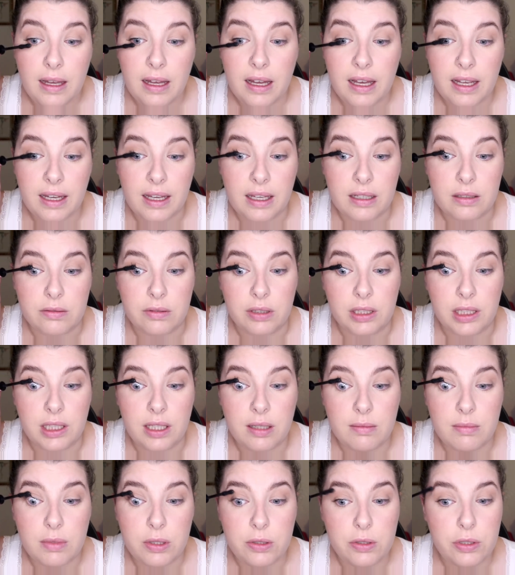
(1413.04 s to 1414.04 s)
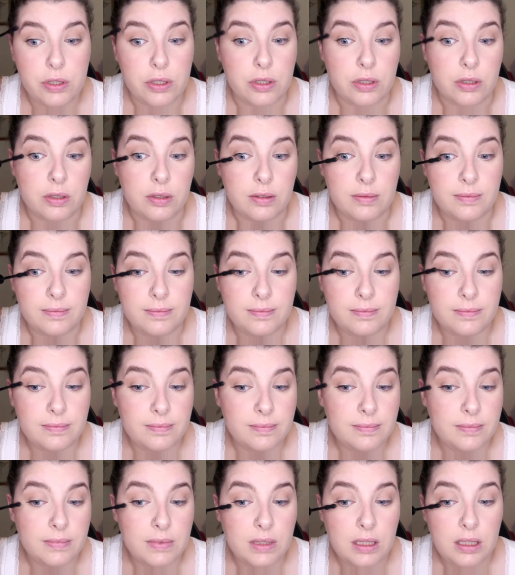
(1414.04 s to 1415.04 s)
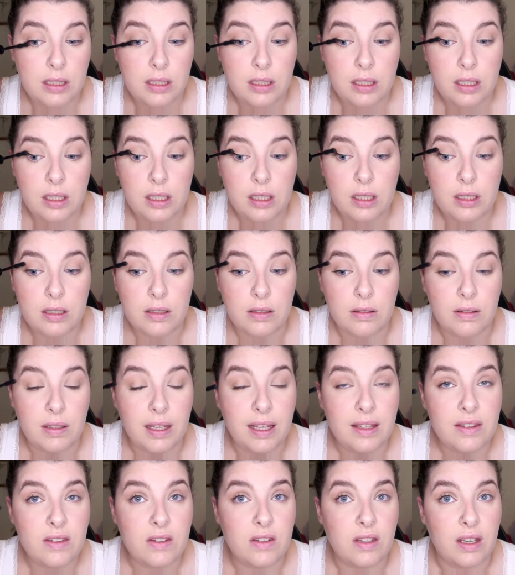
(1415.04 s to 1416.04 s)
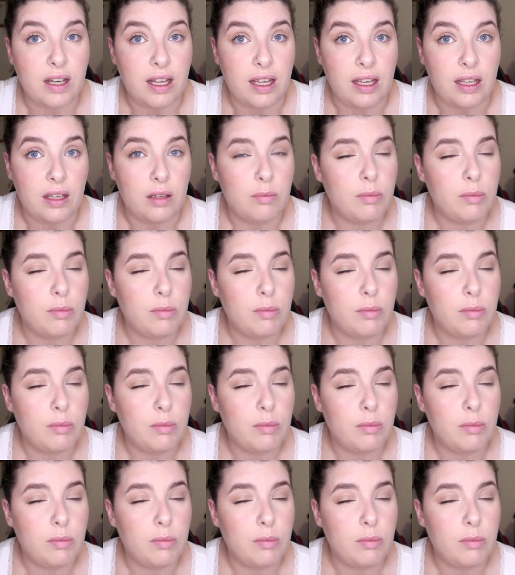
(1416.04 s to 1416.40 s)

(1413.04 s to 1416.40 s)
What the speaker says: I get really emotional. So yesterday,